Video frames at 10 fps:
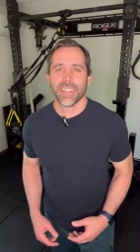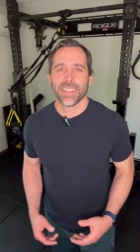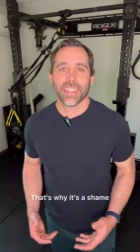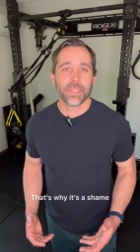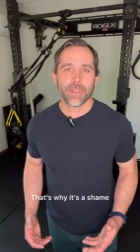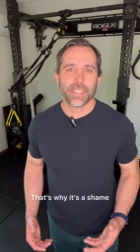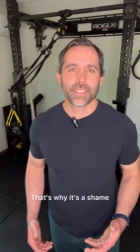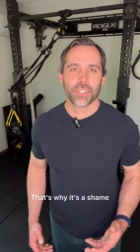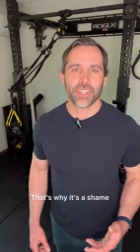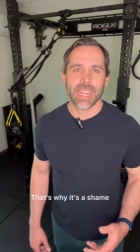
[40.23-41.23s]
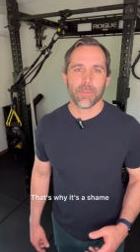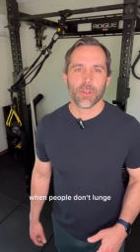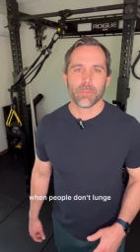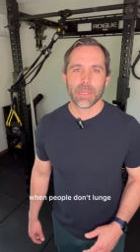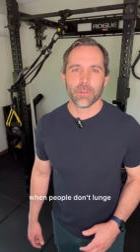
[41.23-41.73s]
That's why it's a shame
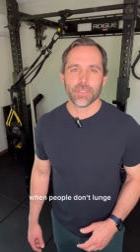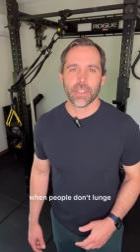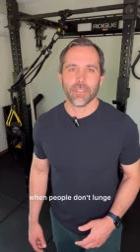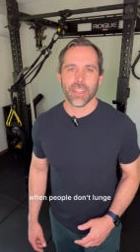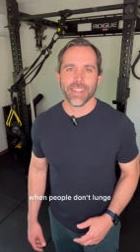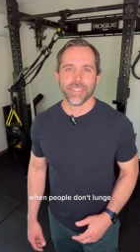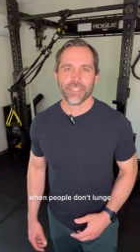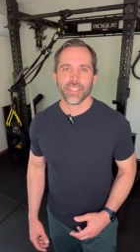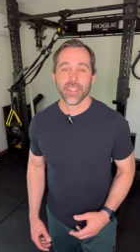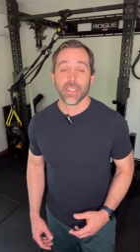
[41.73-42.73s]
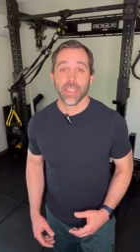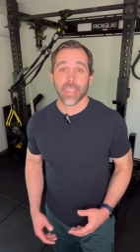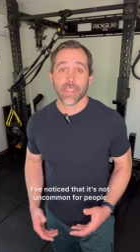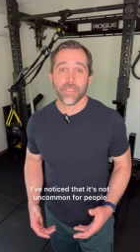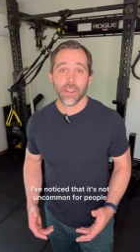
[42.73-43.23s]
when people don't lunge.
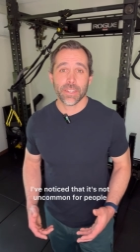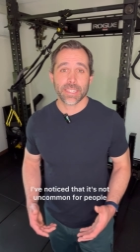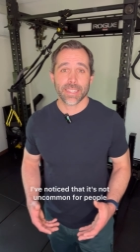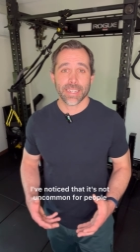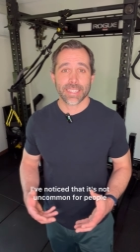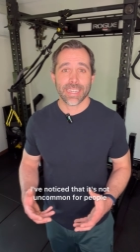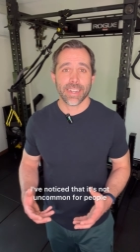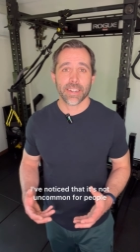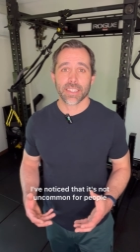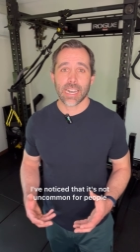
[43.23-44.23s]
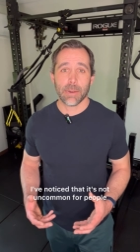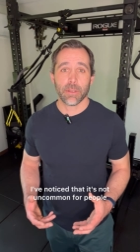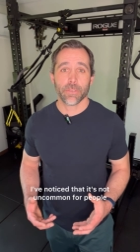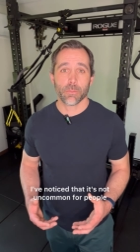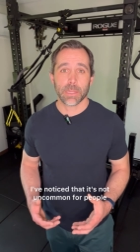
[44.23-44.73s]
I've noticed that it's not
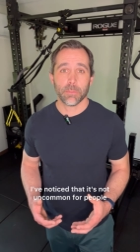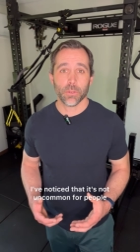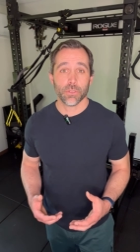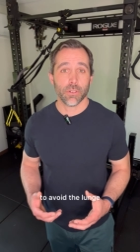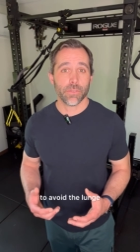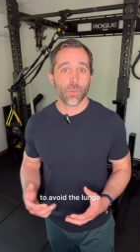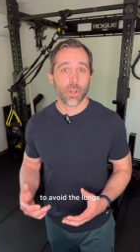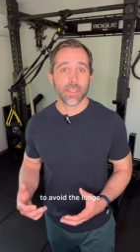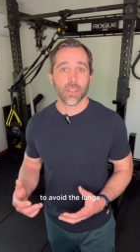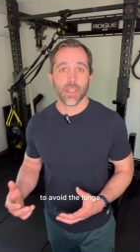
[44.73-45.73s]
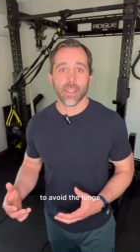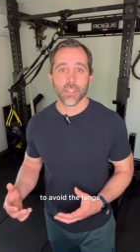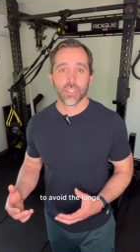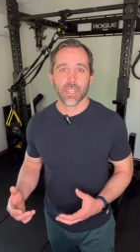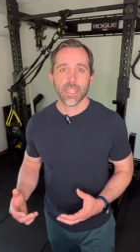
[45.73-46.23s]
uncommon for people to avoid the
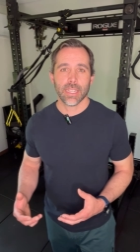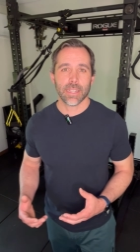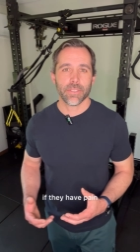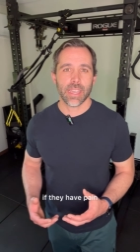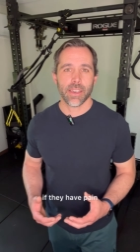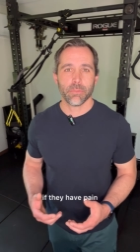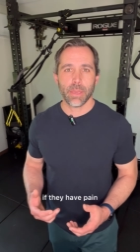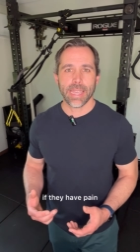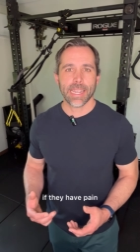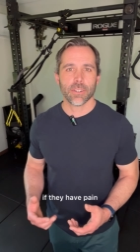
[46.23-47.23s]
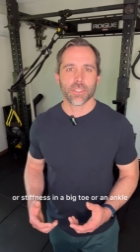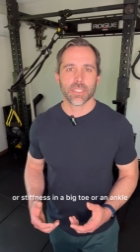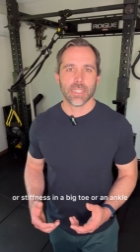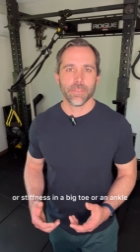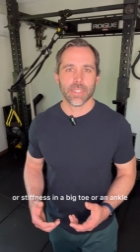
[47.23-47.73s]
lunge if they have pain or
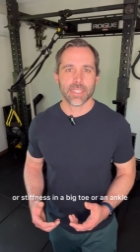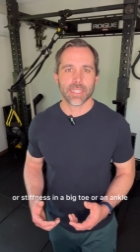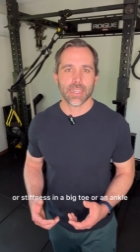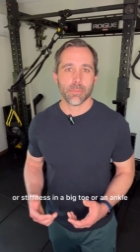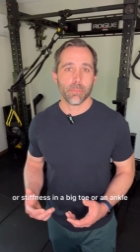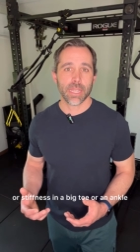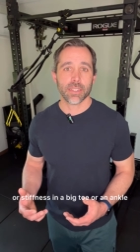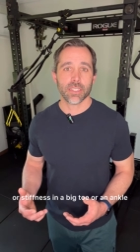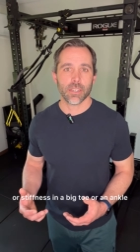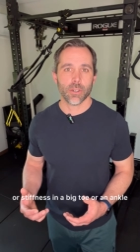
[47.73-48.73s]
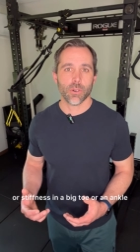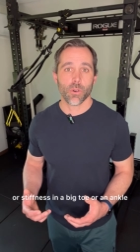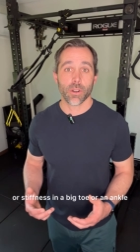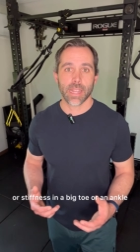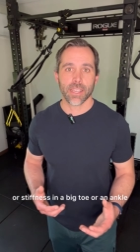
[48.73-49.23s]
stiffness in a big toe
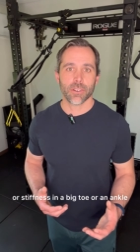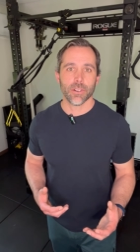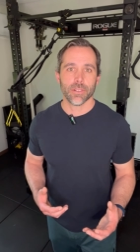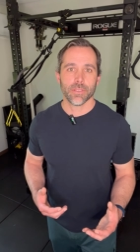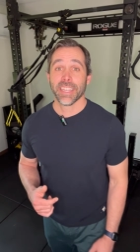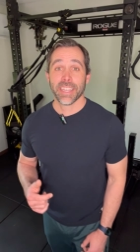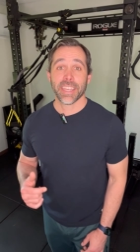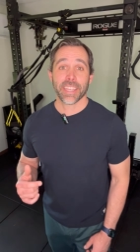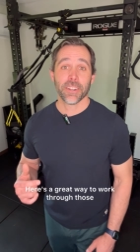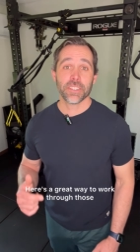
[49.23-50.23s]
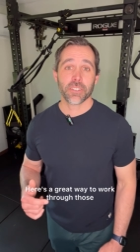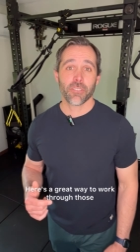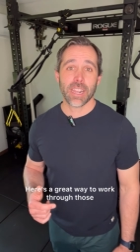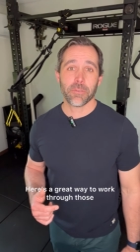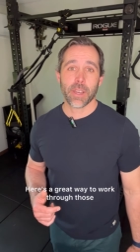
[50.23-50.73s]
or an ankle. Here's a
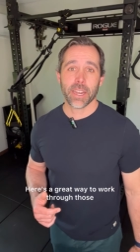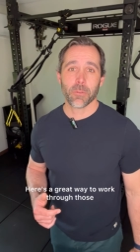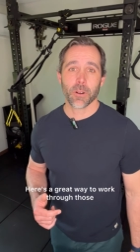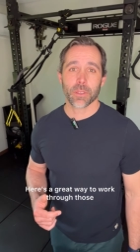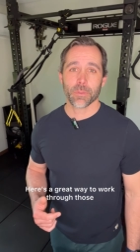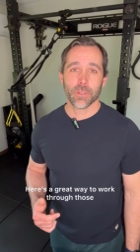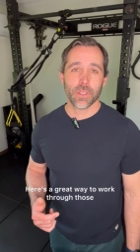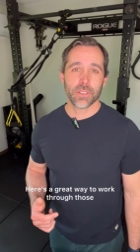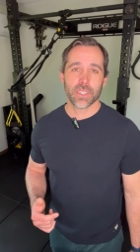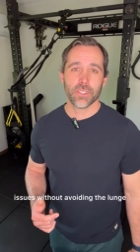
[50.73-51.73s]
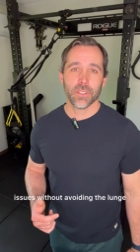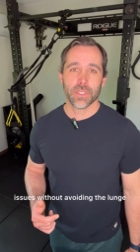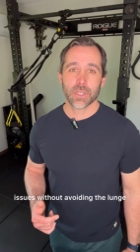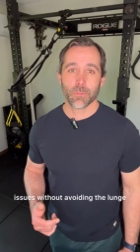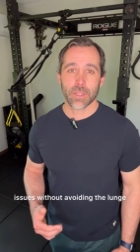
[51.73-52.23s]
great way to work through those
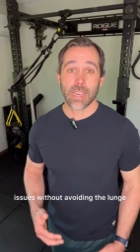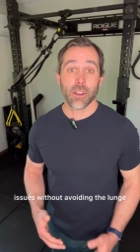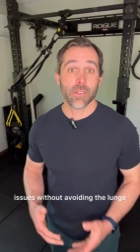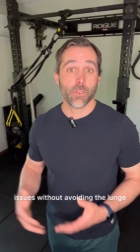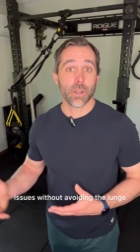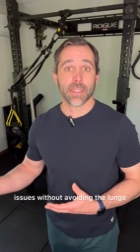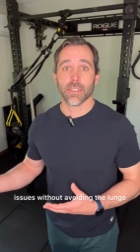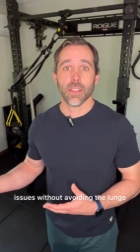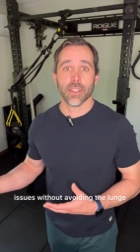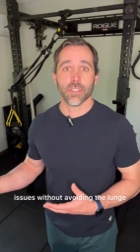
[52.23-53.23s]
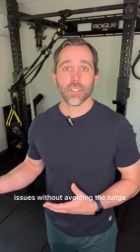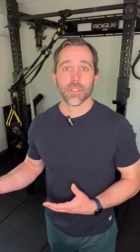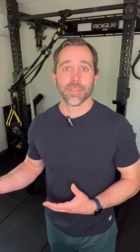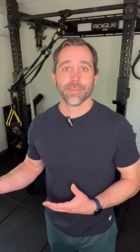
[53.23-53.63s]
issues without avoiding the lunge.